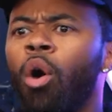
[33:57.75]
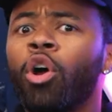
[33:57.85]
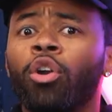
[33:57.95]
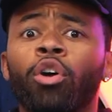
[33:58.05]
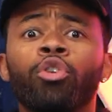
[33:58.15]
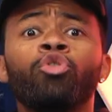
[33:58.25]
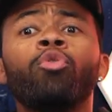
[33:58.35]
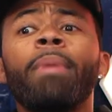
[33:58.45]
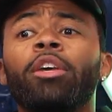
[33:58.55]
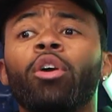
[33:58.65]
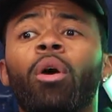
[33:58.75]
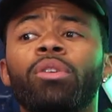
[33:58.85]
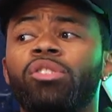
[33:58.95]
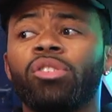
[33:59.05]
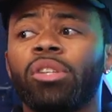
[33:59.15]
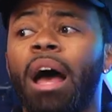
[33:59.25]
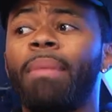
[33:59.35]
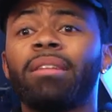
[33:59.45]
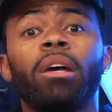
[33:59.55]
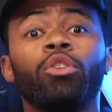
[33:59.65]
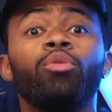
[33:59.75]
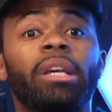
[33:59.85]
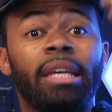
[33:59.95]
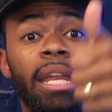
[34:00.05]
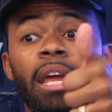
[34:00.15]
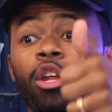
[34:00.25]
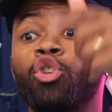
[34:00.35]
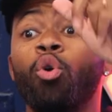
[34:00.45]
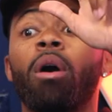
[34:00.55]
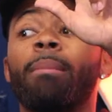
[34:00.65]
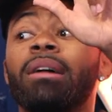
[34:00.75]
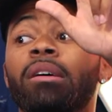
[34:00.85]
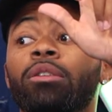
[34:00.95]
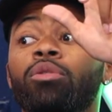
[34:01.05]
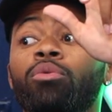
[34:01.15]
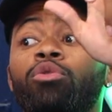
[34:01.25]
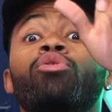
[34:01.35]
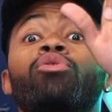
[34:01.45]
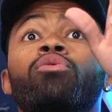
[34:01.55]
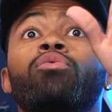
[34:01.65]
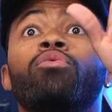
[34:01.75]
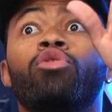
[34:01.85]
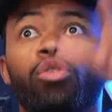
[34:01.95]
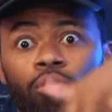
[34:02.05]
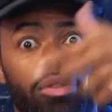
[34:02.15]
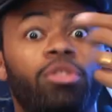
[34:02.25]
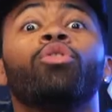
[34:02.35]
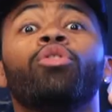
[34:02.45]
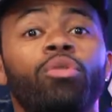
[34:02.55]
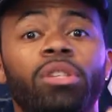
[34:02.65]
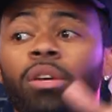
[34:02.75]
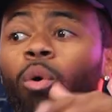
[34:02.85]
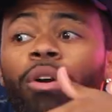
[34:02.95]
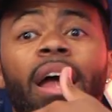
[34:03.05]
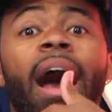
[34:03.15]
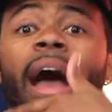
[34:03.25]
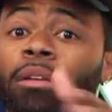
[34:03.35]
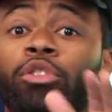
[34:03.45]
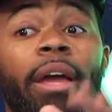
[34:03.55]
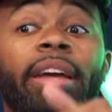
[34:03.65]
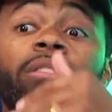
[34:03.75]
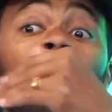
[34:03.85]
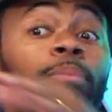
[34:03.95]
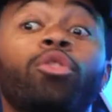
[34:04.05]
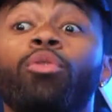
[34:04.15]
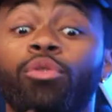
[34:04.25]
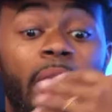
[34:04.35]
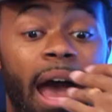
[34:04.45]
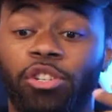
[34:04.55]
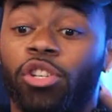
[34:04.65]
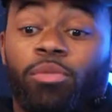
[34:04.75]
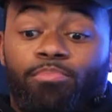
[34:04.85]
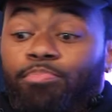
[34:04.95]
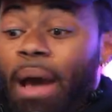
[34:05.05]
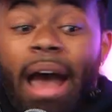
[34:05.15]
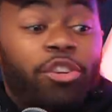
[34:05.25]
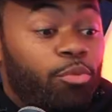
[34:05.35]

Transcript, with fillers: Oh no, no, Relax. you make your own decisions. I'm not telling get it, nor am I telling you To use it. to use it or not. It's up mm-hmm. to you. You- I just I